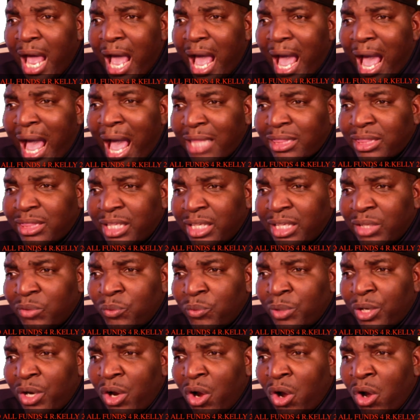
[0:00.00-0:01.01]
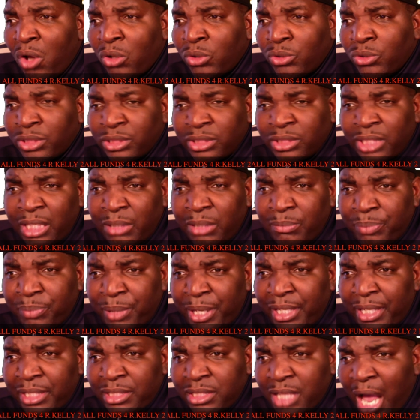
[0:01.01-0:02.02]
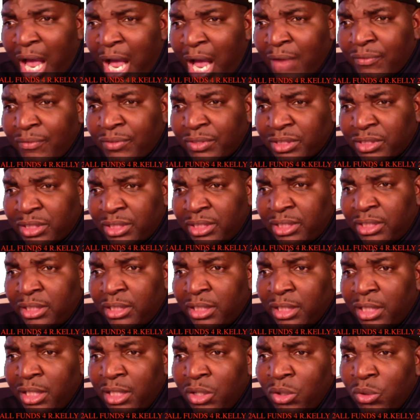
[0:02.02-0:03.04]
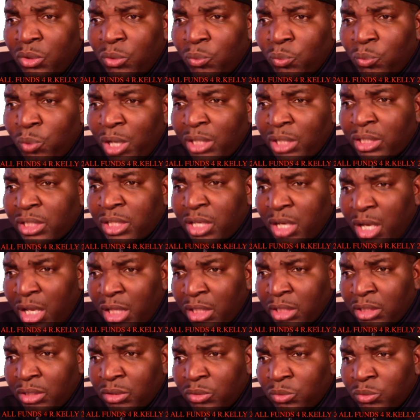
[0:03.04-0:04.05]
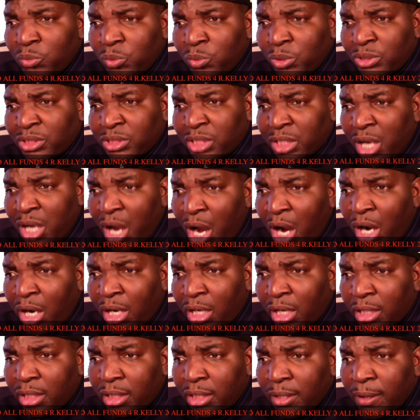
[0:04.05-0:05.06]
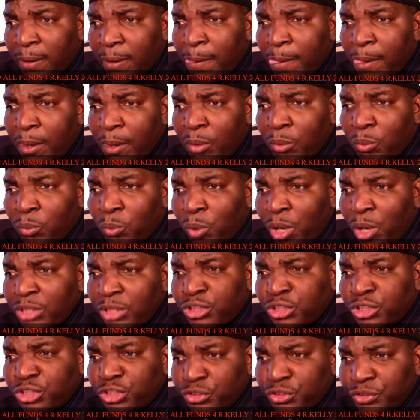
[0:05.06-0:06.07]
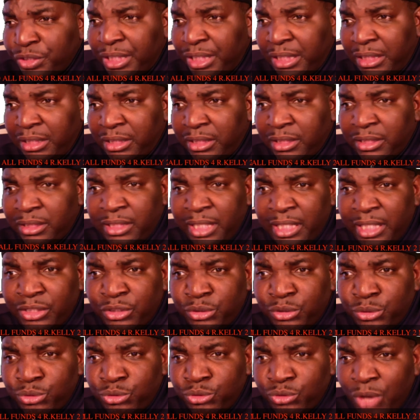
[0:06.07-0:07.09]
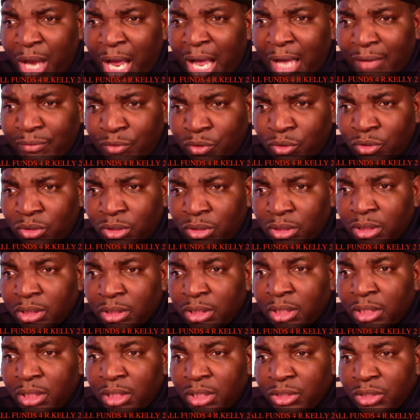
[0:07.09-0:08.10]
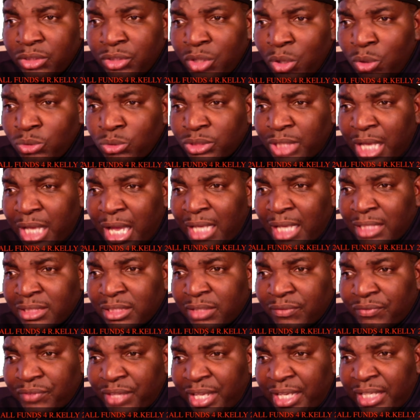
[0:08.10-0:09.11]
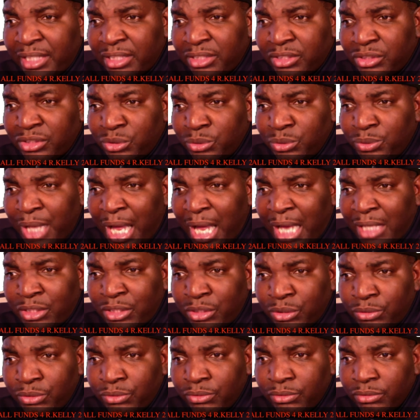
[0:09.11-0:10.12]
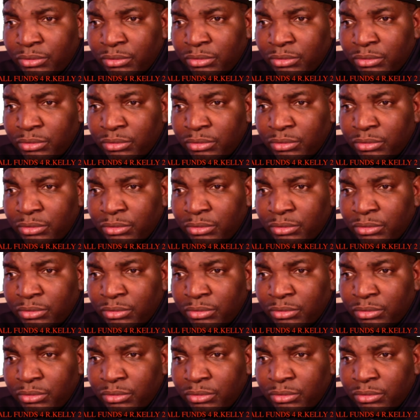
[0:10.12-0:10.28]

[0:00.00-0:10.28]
I think we're all on the same page. Obviously, what color was the car? What street did you drive on? Those kinds of things do not do.